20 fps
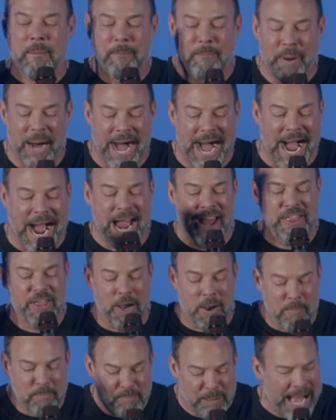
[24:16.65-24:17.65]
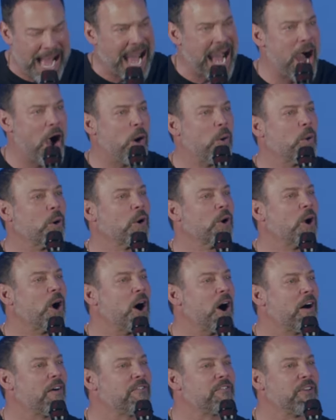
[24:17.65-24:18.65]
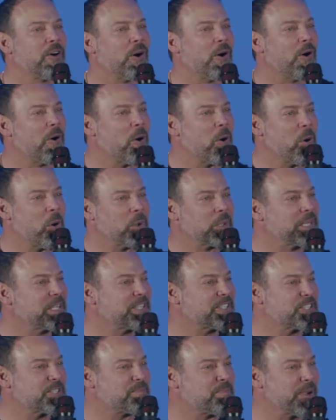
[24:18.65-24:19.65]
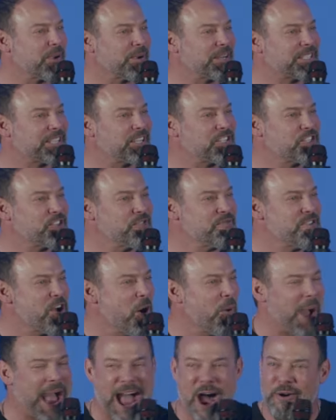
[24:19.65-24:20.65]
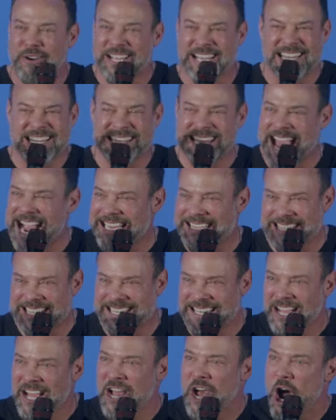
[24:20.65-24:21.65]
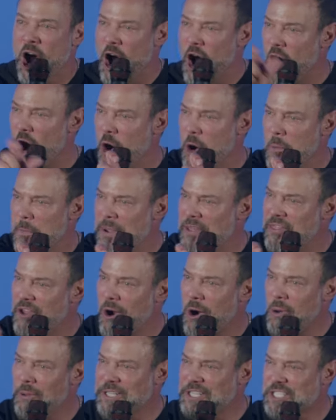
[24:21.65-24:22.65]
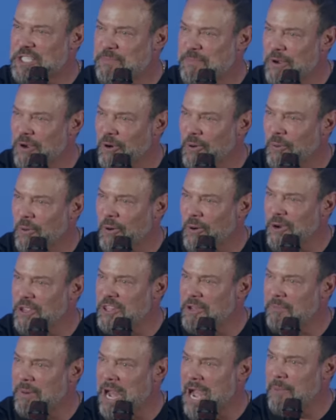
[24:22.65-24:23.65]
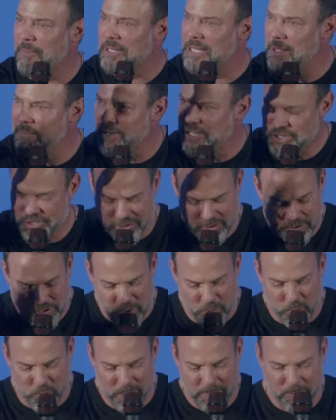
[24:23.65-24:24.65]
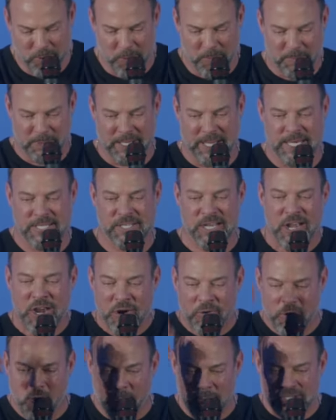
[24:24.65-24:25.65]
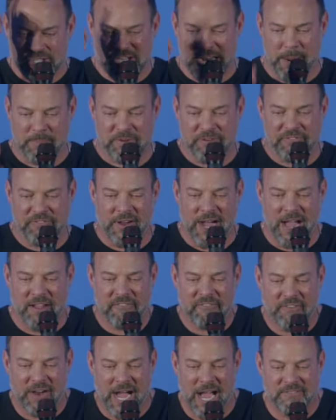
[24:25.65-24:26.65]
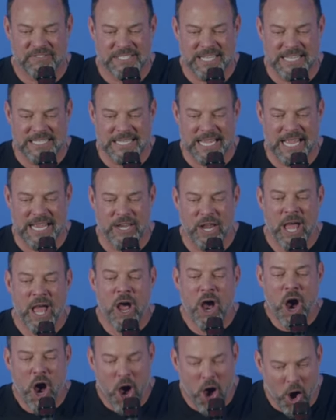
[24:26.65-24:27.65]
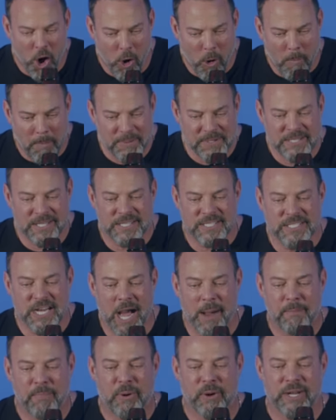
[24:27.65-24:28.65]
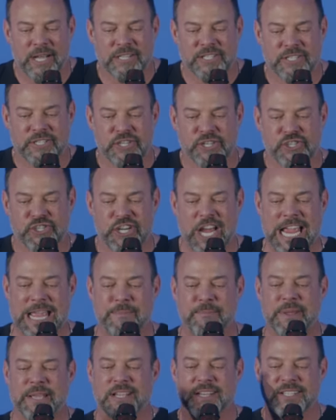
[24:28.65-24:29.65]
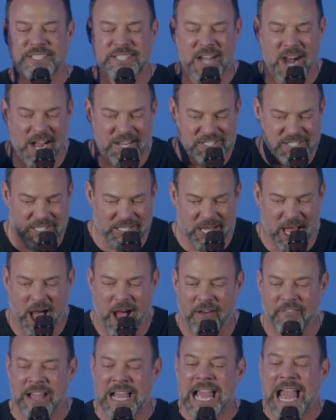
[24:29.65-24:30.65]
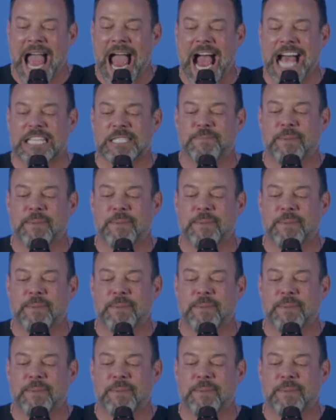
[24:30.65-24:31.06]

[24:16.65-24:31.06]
by the power of the Holy Spirit. Did you know how connected hope and the Holy Spirit were in the Bible? Let me show you one more place. Romans chapter 5 5 says, And hope does not put us to shame because God's love has